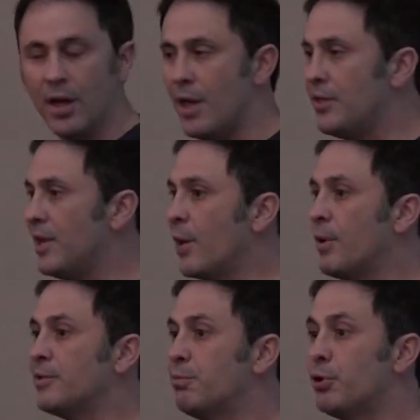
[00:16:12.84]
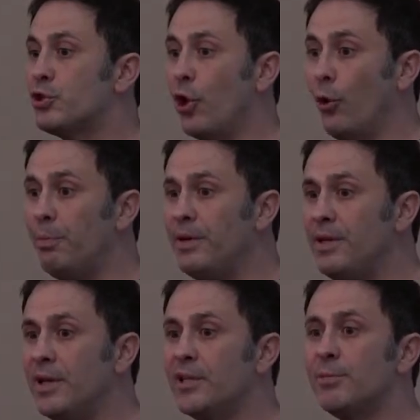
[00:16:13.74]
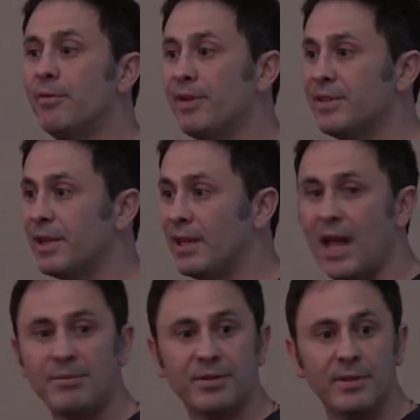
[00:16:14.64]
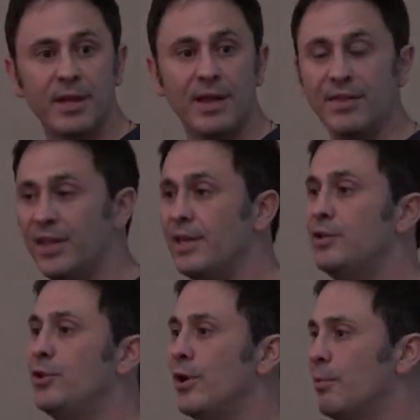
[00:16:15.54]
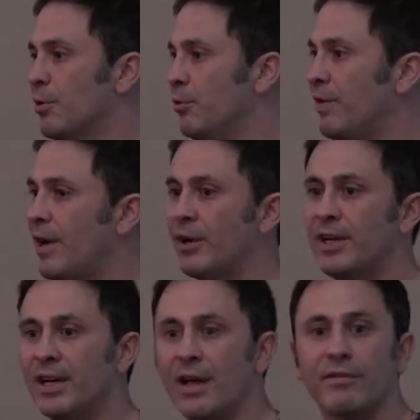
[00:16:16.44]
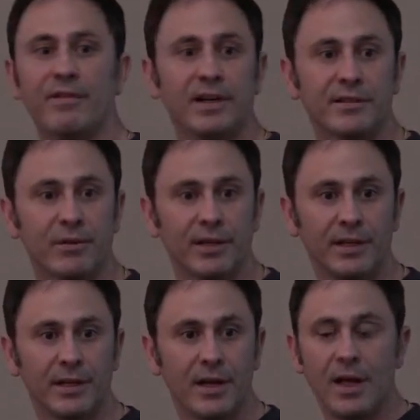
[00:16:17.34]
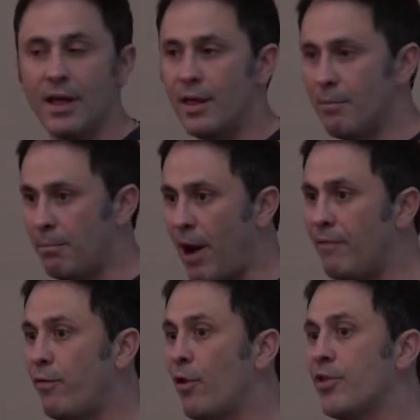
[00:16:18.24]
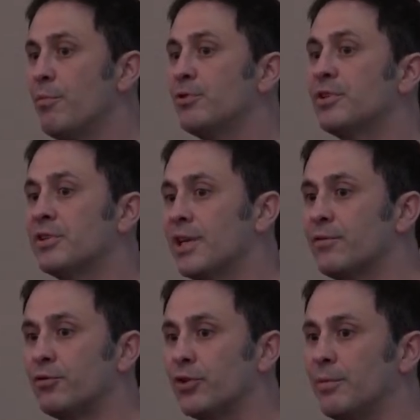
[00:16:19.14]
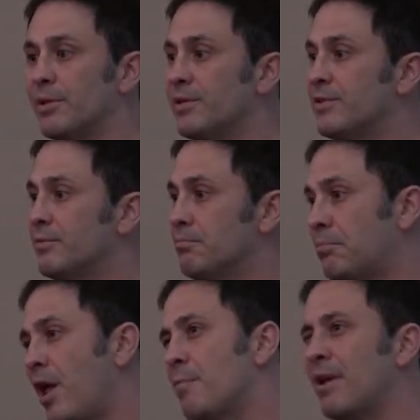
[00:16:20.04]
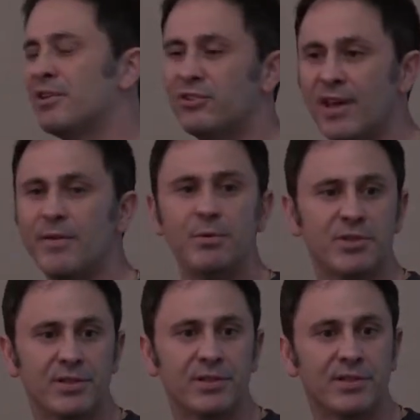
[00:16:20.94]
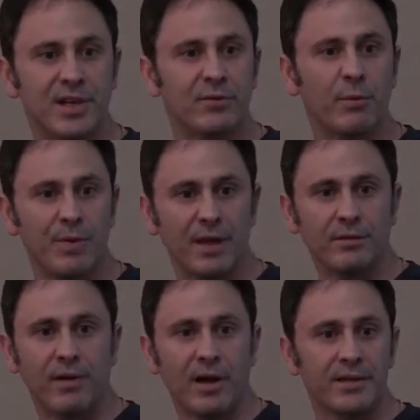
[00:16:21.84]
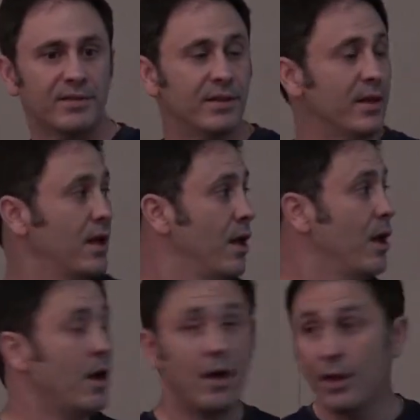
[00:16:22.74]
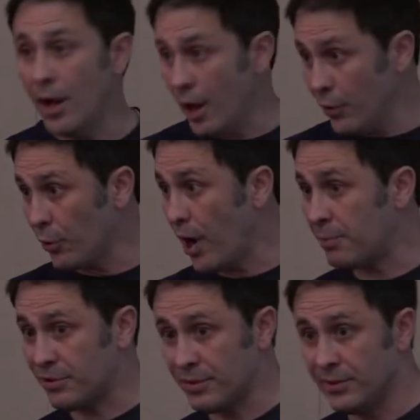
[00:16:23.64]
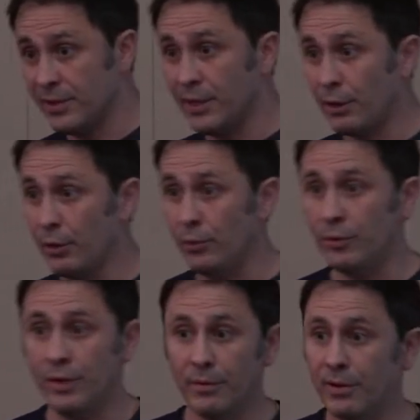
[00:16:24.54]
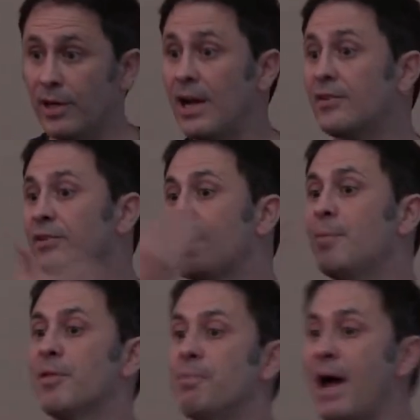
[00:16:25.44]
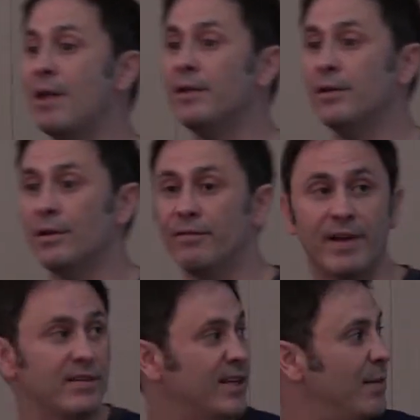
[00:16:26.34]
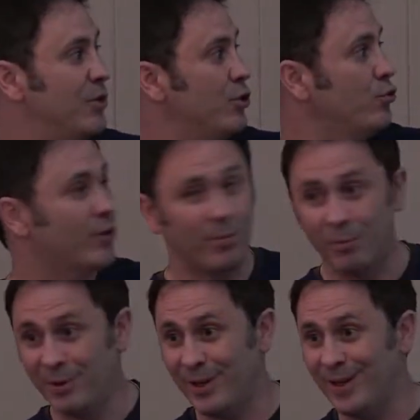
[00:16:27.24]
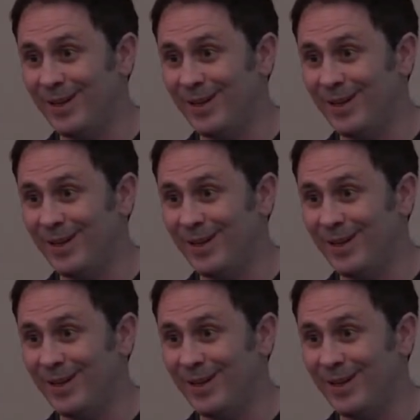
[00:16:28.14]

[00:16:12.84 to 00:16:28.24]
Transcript: The airway is pushed open to prevent the collapse, and then you're able to move air in and out effectively. By far the most successful treatment. Probably about a 70% success rate with that device. Other options include cut out the top of the palate. The fancy name is UPPP,